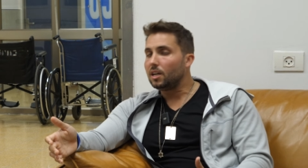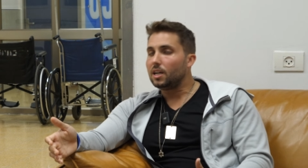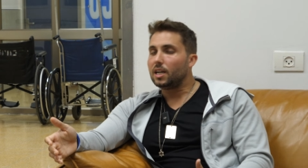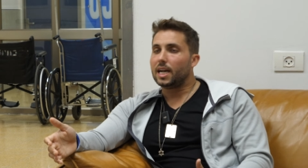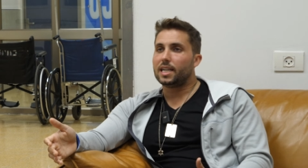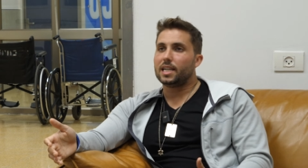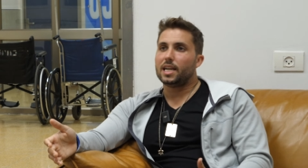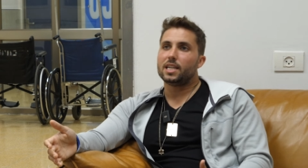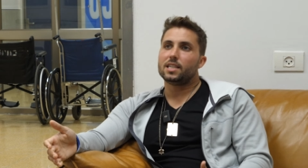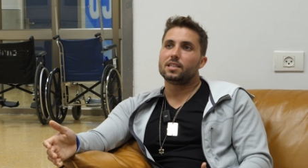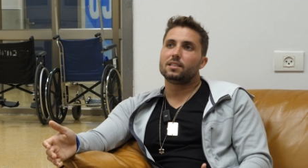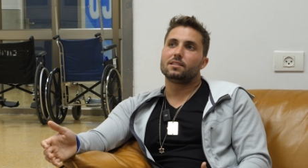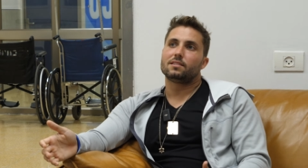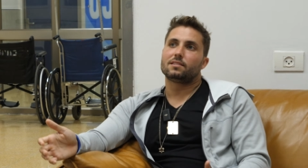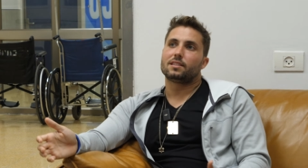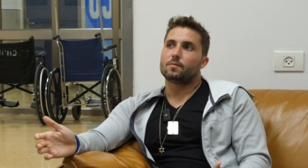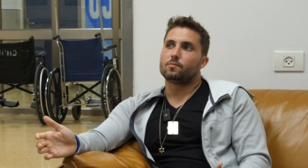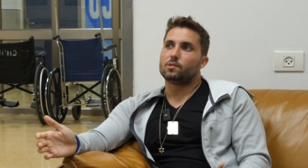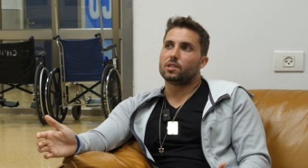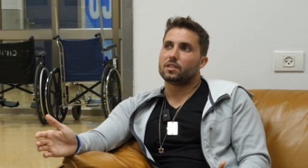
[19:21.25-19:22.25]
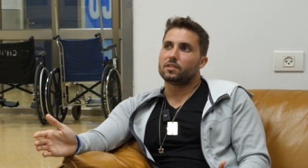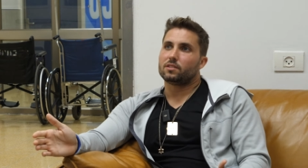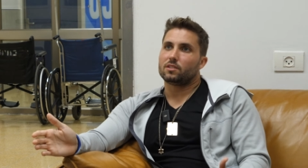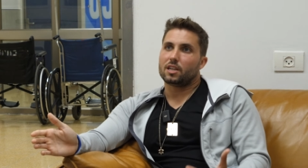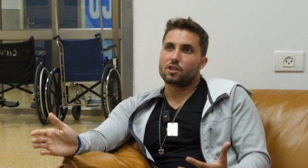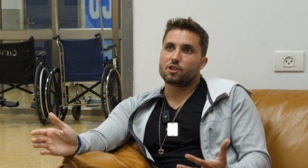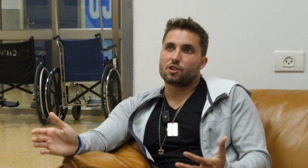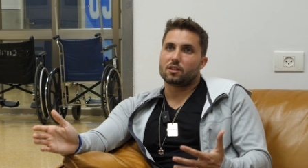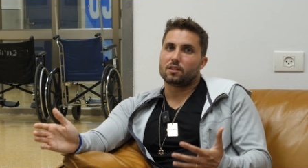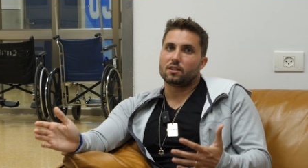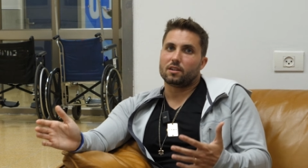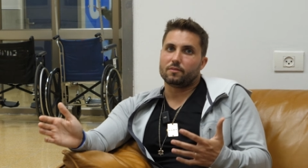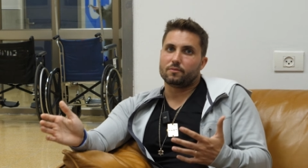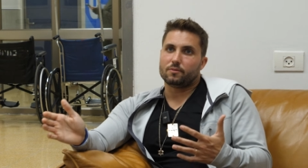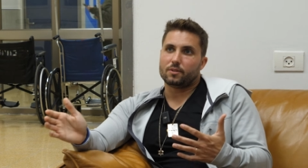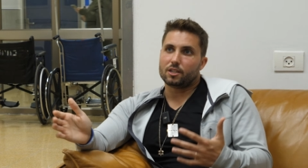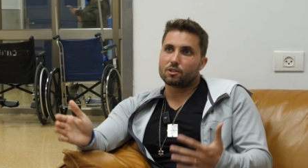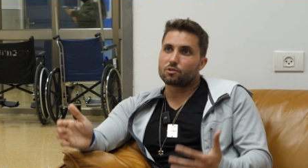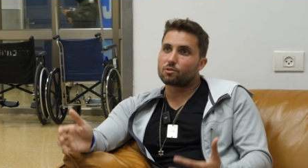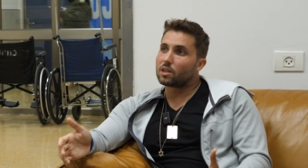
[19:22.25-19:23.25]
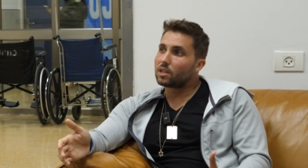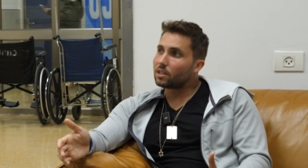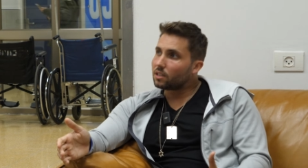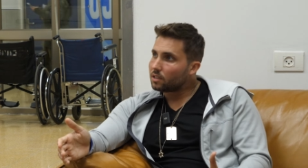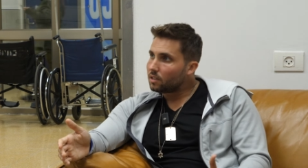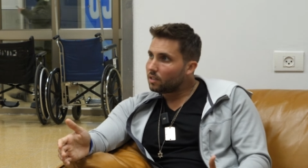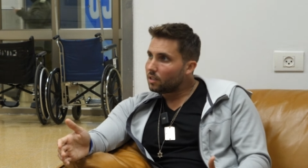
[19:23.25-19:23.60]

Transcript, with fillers: and any destabilization of Israel